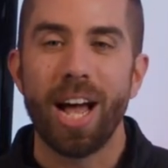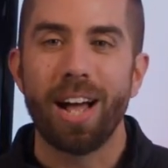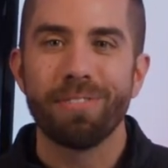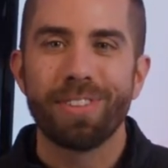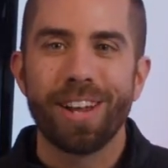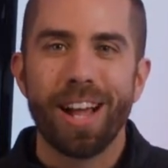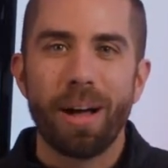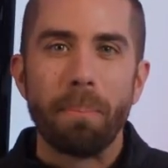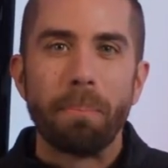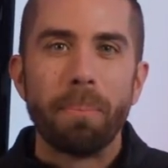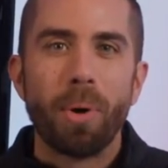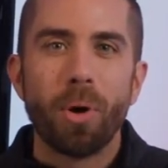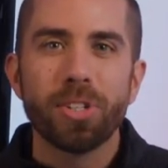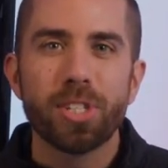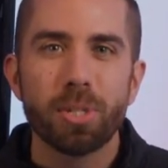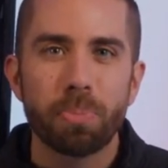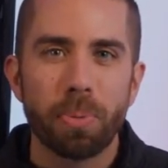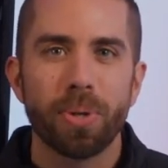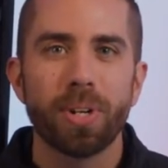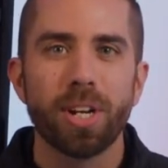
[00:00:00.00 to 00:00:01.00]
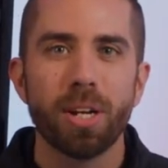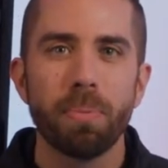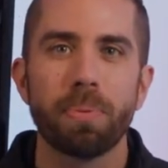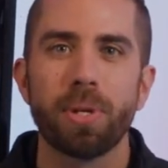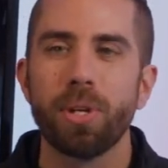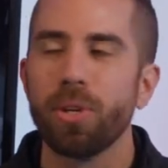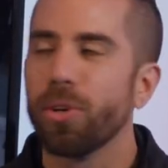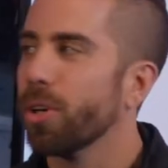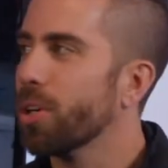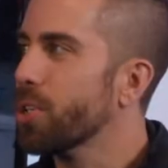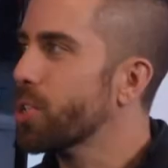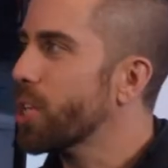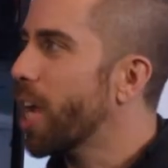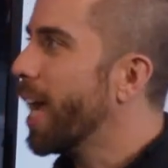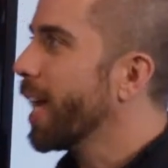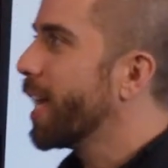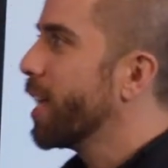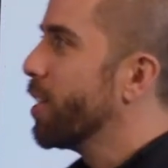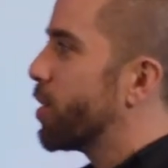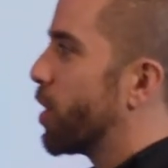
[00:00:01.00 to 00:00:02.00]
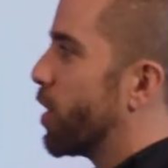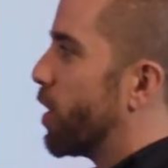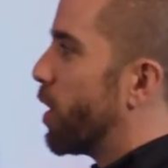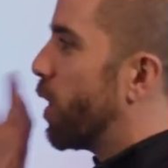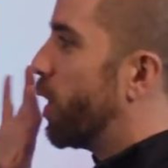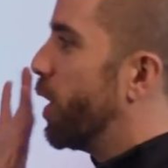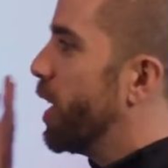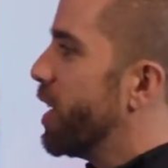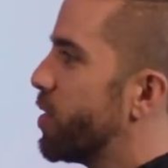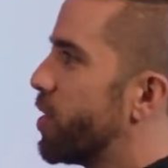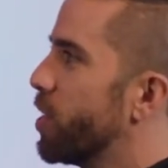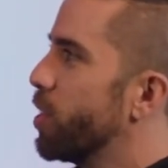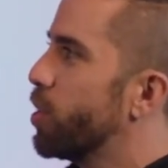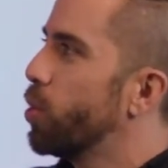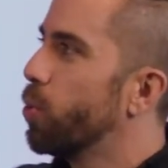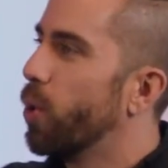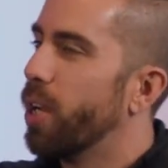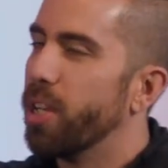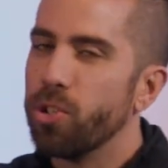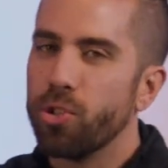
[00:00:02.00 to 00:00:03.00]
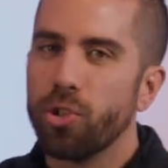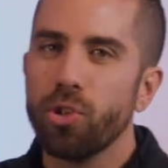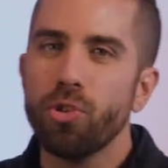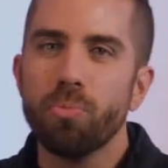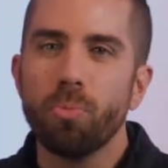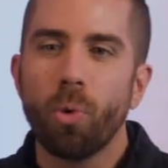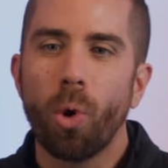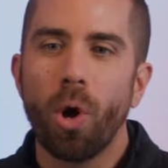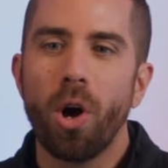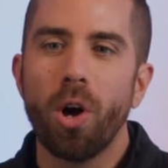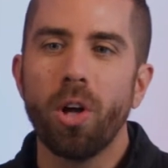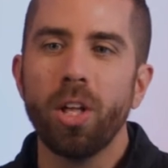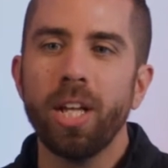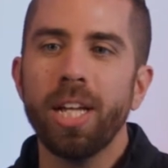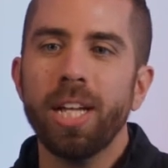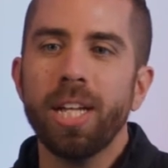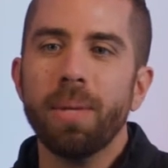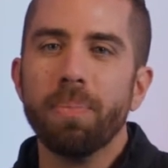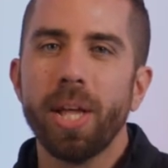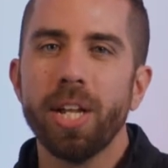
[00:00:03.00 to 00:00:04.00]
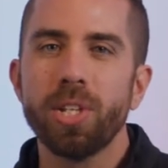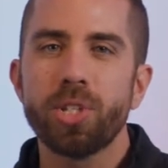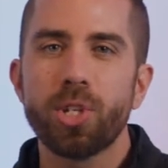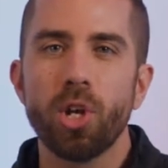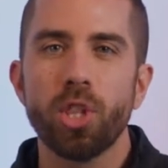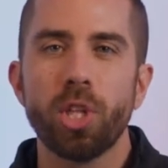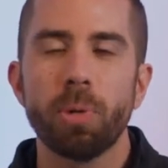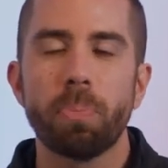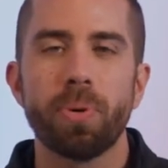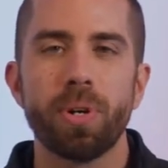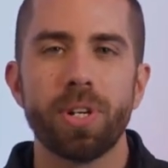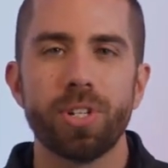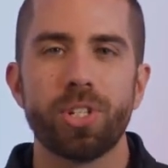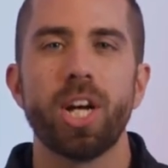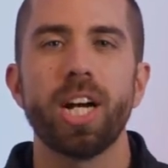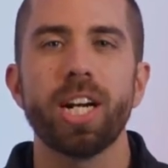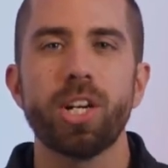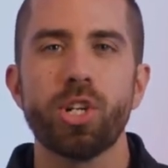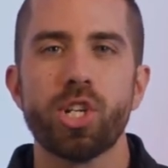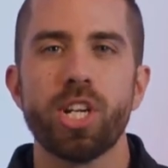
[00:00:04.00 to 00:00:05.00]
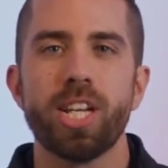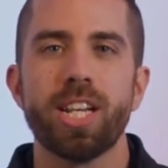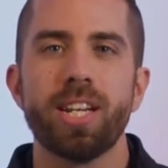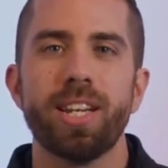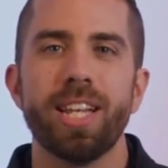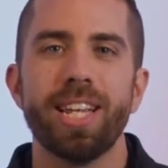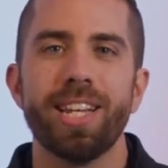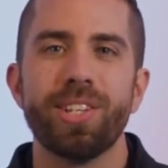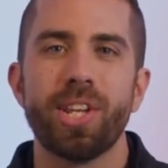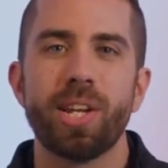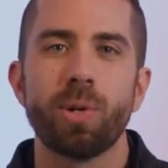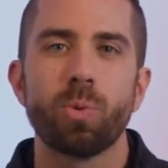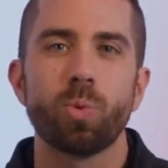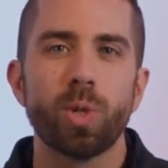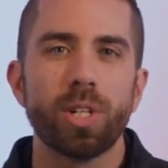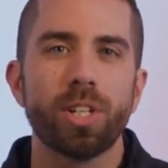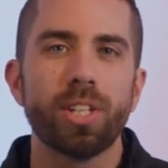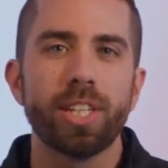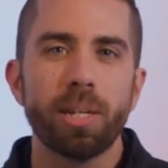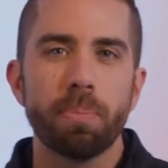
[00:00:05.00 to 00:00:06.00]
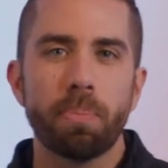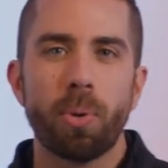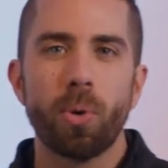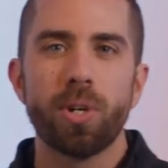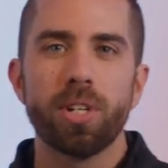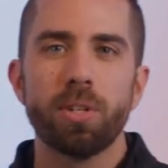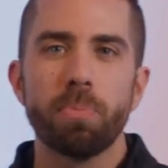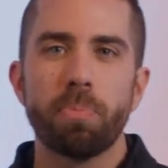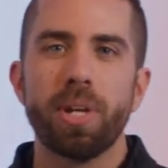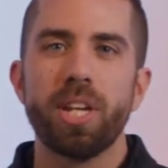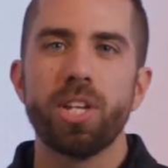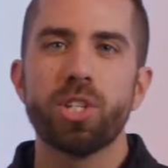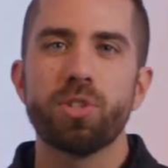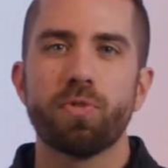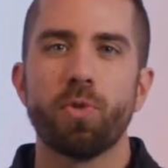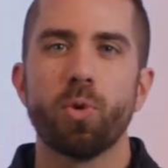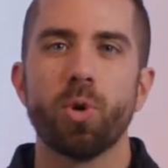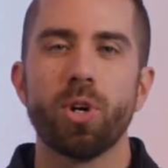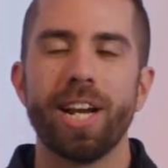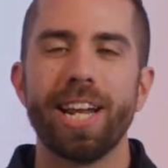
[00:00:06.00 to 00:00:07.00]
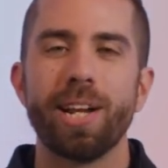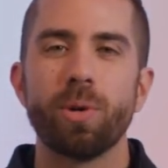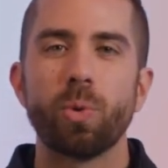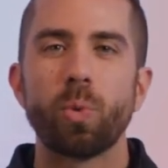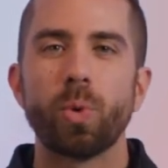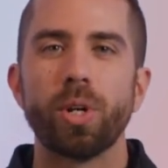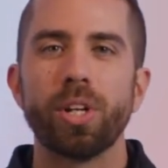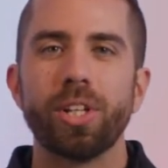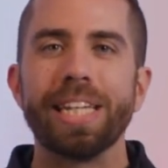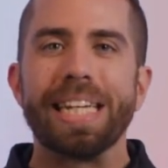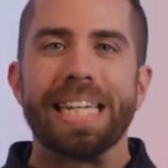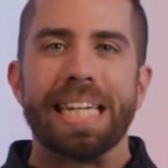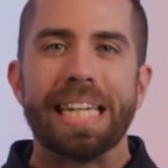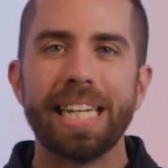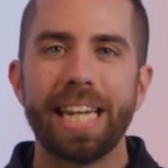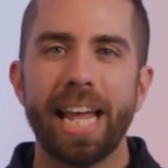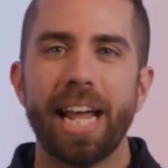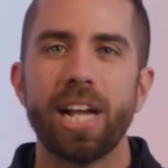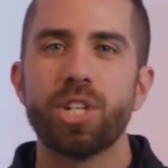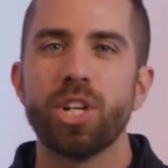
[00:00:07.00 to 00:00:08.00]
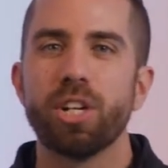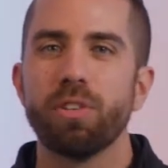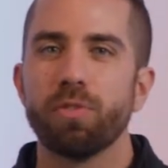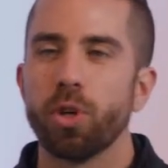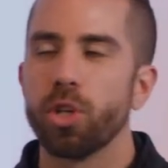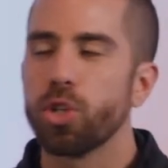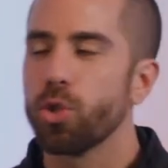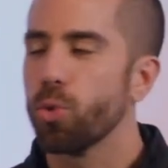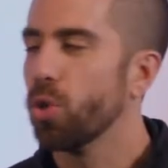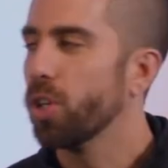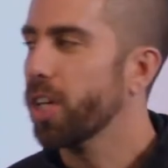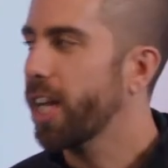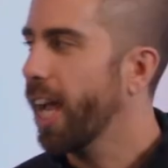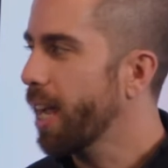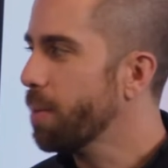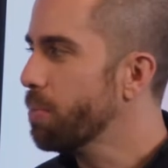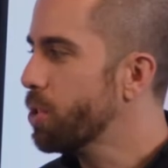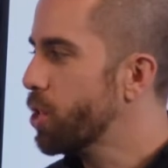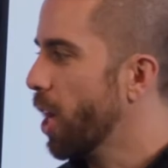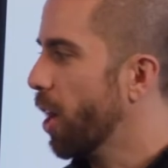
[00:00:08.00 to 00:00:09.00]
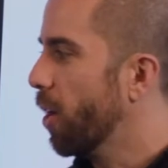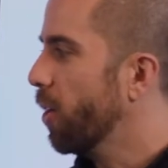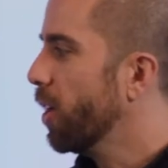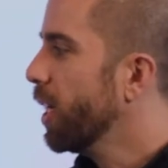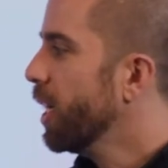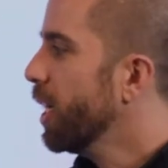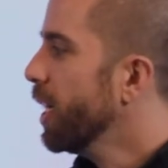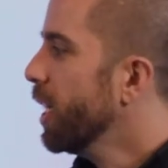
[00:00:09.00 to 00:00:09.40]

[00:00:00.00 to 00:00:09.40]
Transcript: I've got multiple computers. I can turn this into a Zoom wall. And so the production is a really important piece for a really engaging virtual game show.